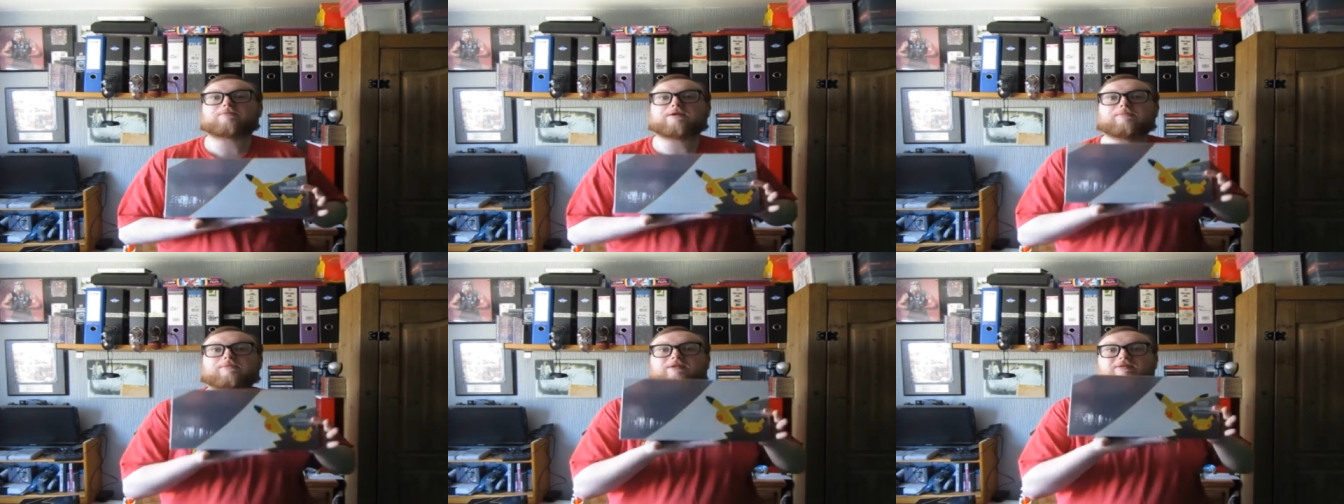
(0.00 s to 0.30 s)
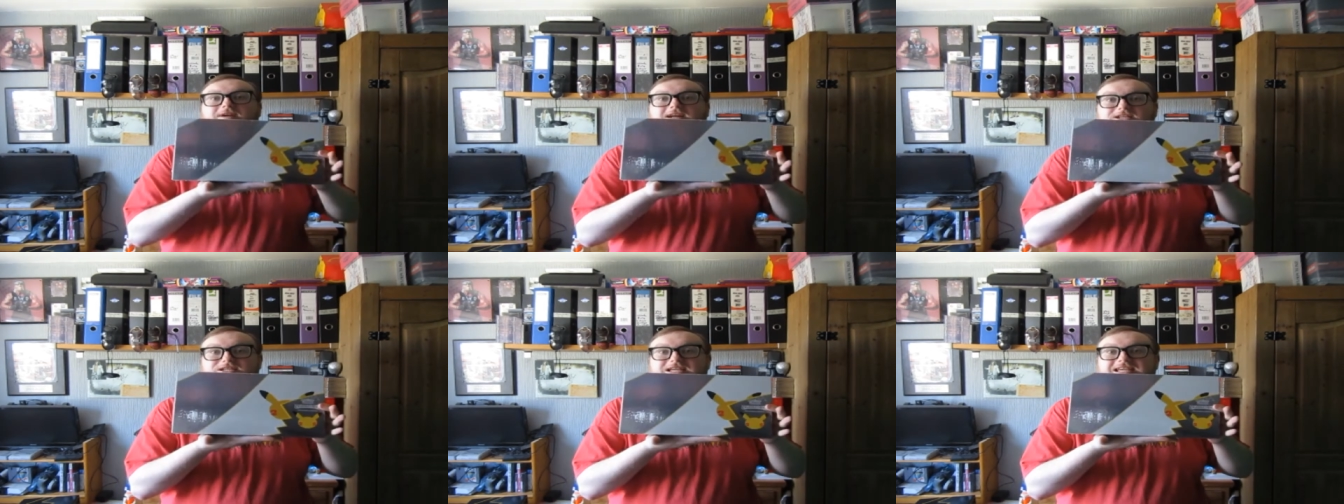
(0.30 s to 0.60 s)
people
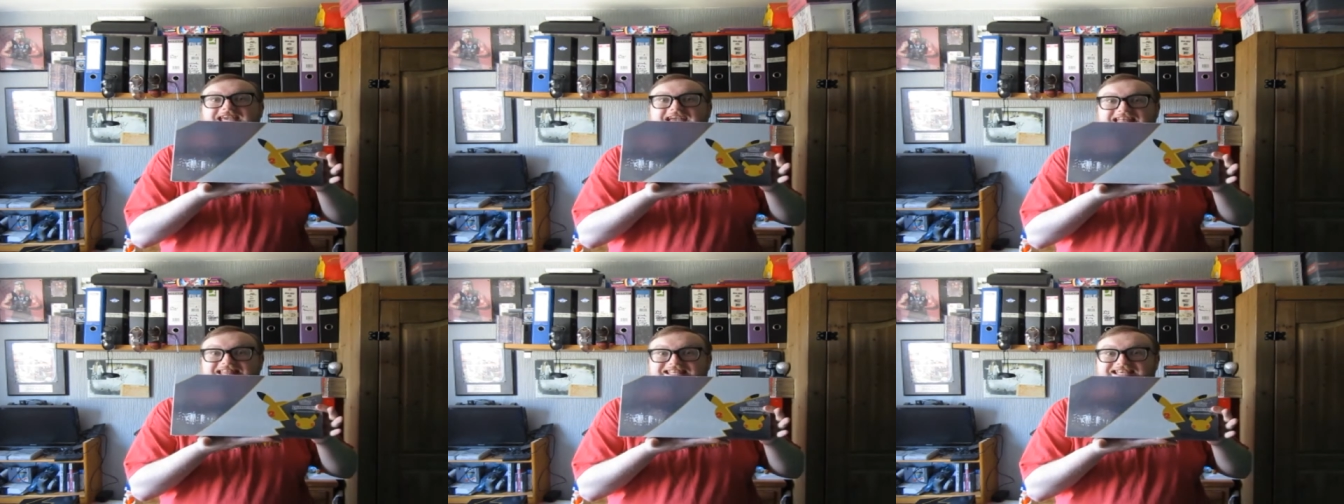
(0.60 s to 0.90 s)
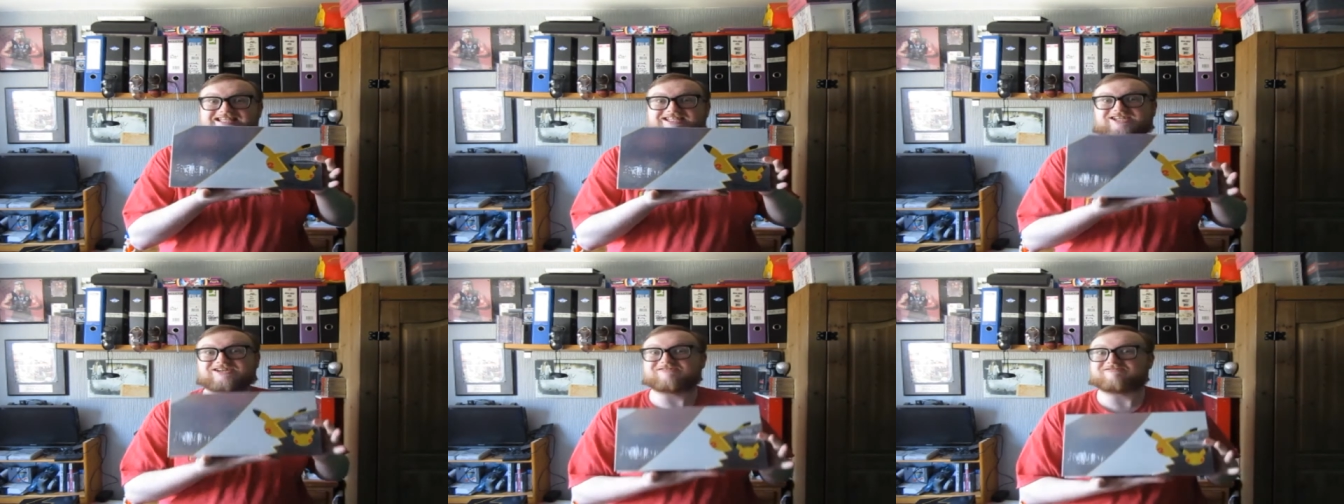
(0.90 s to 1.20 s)
are actually getting
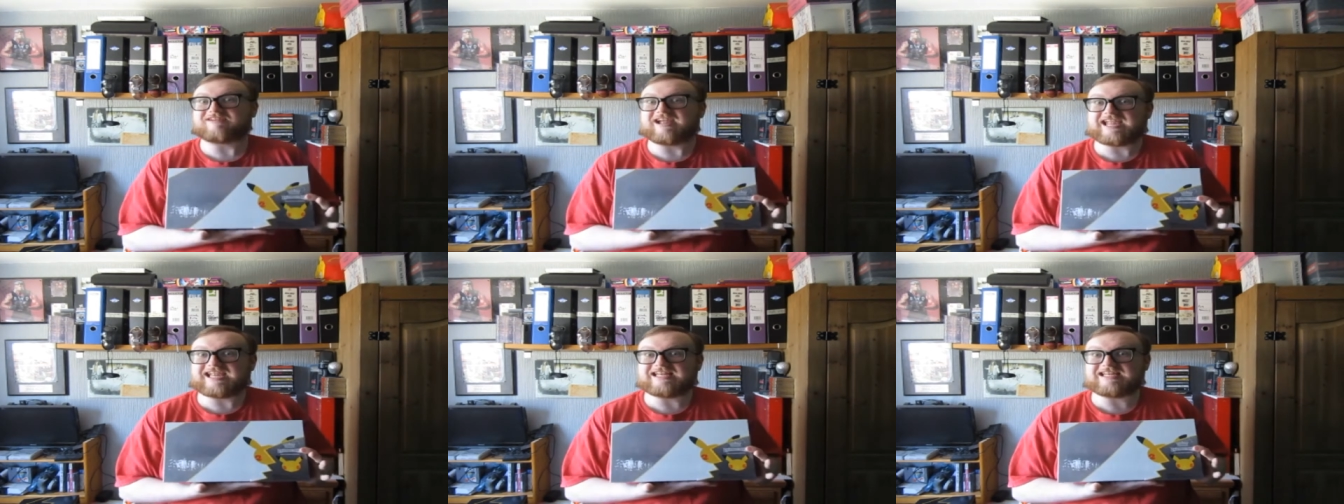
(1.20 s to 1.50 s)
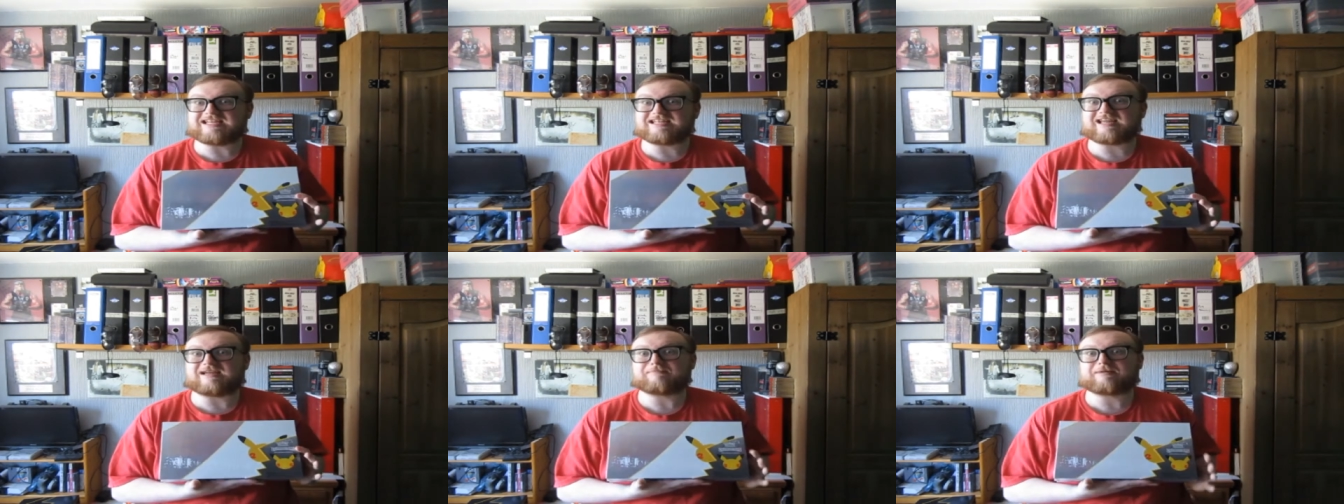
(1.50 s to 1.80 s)
these
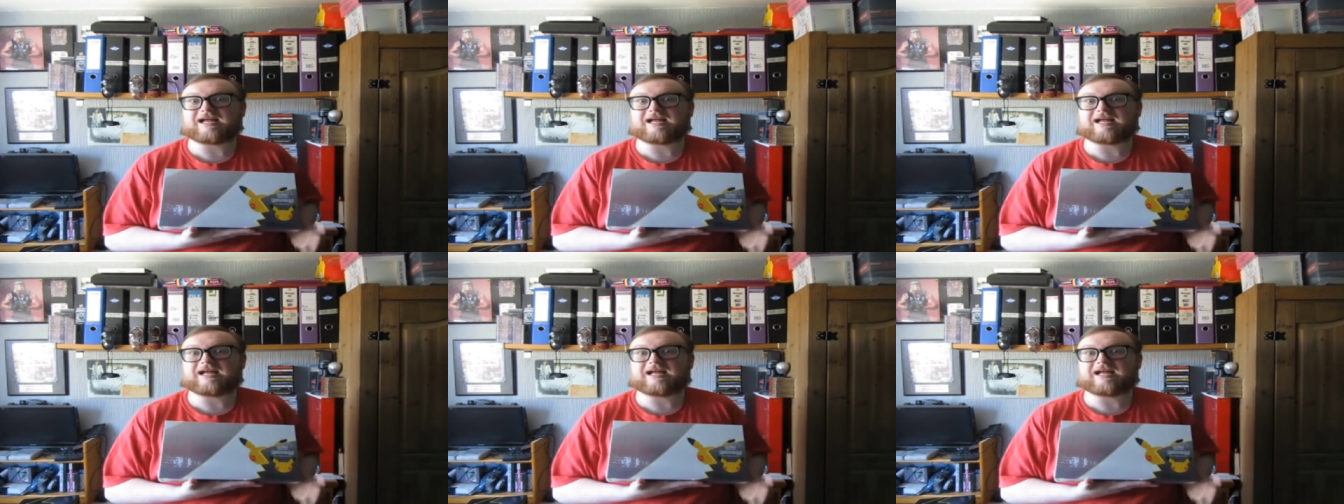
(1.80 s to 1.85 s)
graded